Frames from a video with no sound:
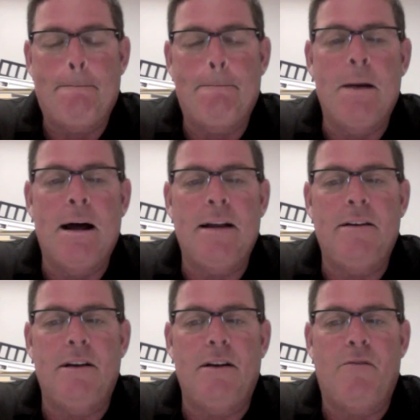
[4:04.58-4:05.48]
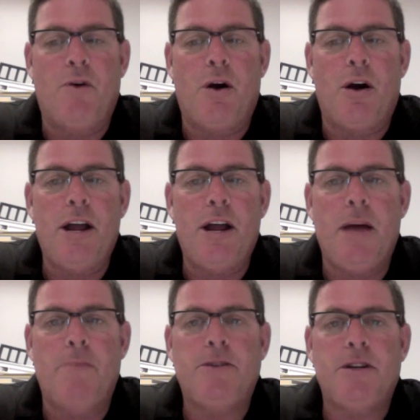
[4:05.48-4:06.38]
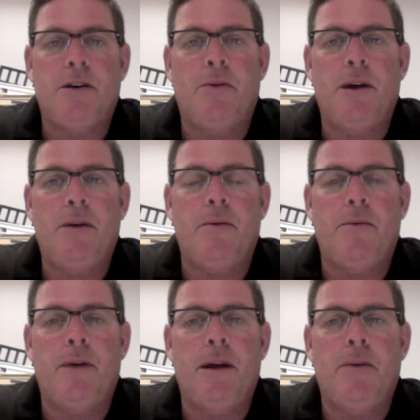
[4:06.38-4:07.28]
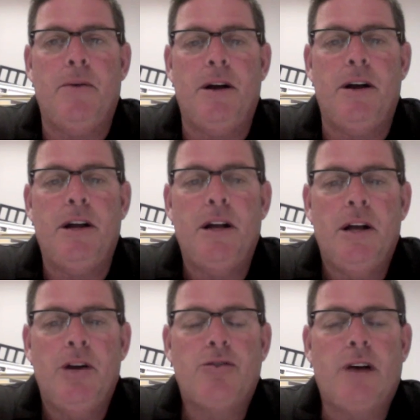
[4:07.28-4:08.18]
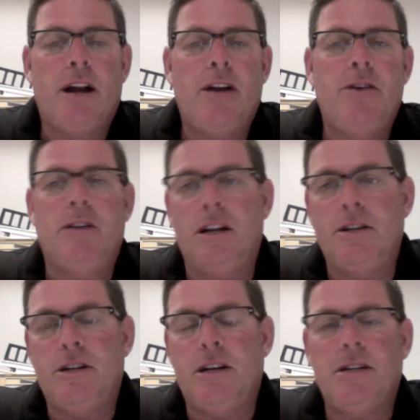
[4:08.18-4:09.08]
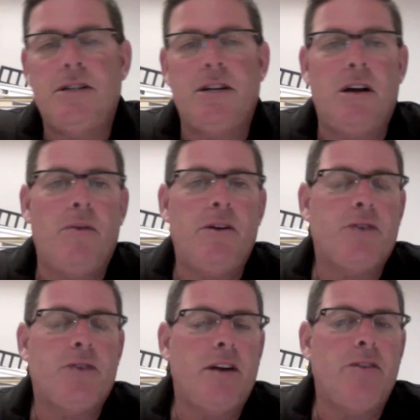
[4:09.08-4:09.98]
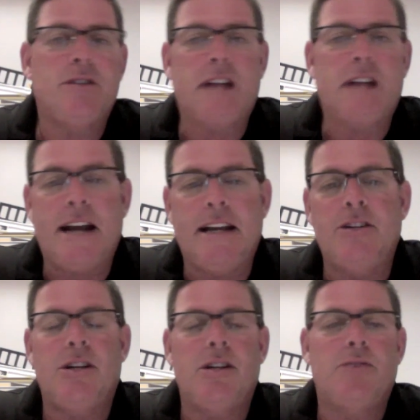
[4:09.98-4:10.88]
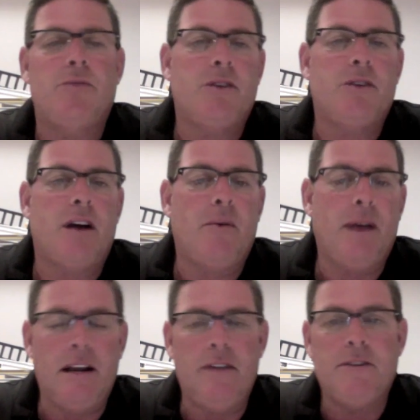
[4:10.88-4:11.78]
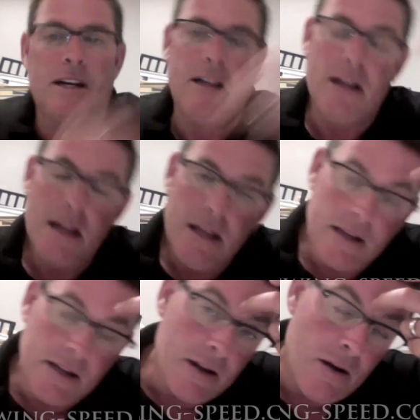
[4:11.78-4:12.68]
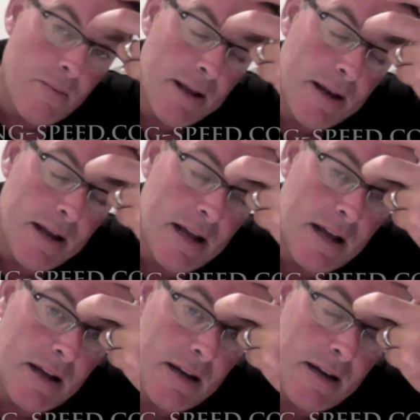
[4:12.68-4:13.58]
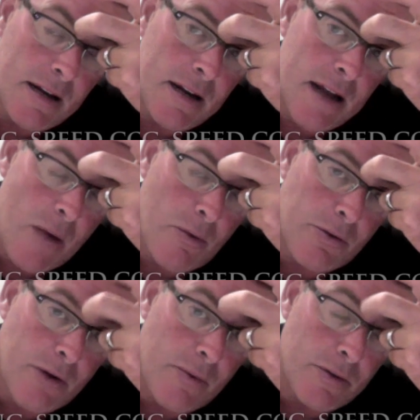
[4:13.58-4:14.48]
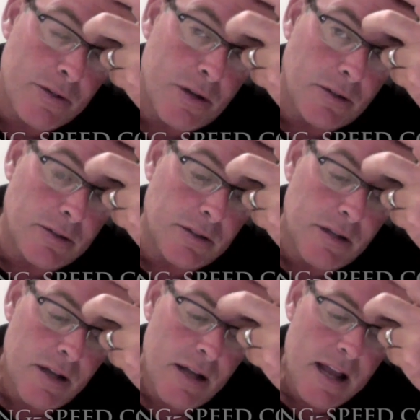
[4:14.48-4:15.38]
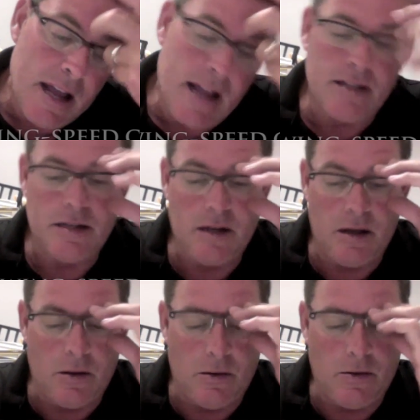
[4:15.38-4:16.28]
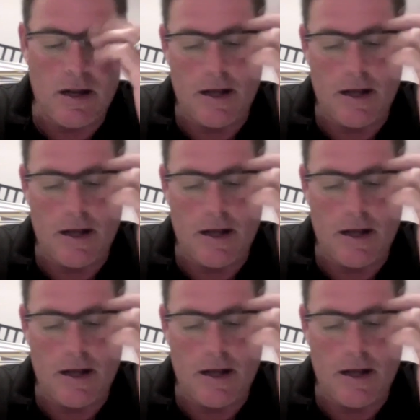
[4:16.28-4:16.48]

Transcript: But for our hips, you know, we would try to do lunges, you know, we try to do side lunges, we try weightlifting, you know, but not with great results. And so,